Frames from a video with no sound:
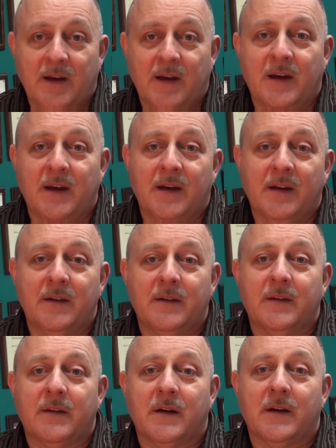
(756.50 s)

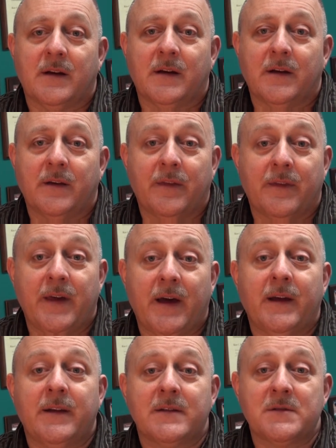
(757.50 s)
And uh,
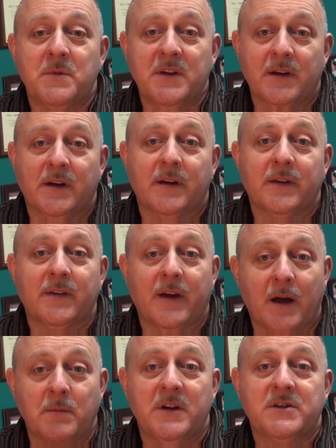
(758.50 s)
that is because
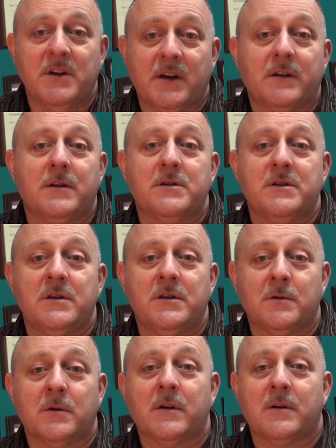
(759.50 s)
how much energy
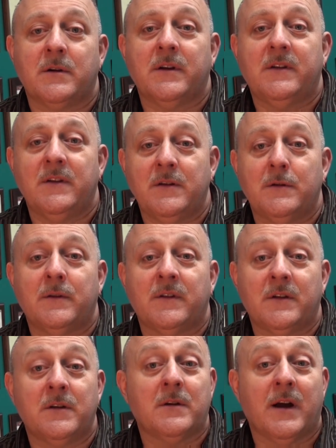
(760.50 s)
you are going to use
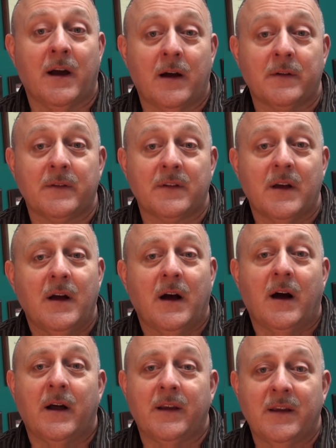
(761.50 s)
in your house
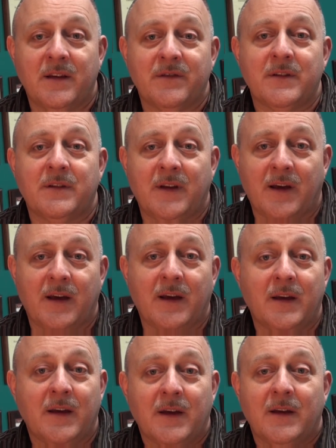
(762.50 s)
on a given
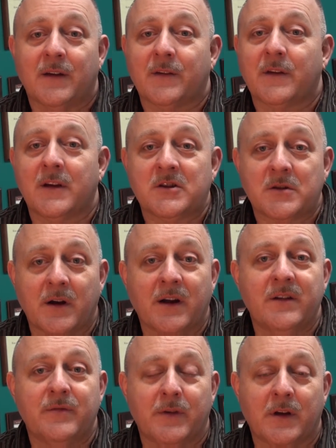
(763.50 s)
day is like trying
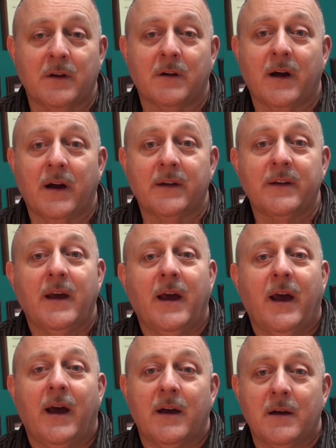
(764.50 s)
to figure out
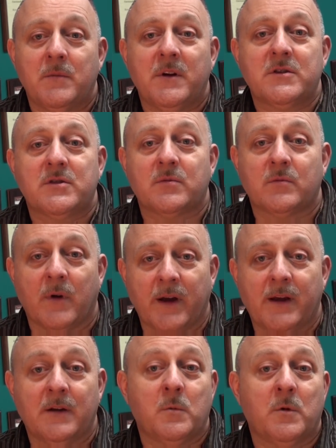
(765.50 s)
how much
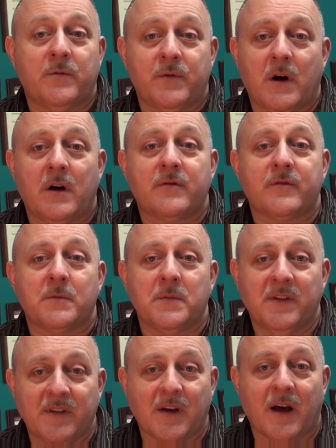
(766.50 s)
rain will fall from
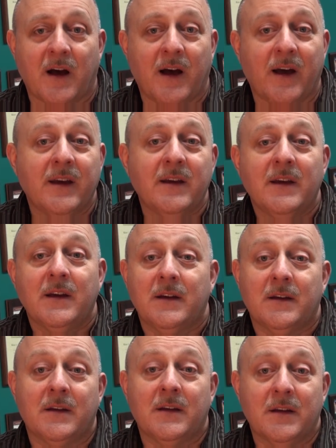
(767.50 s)
the sky
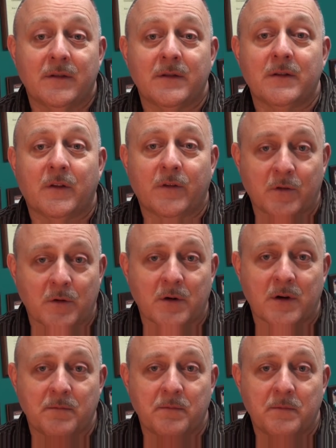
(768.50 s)
in a given storm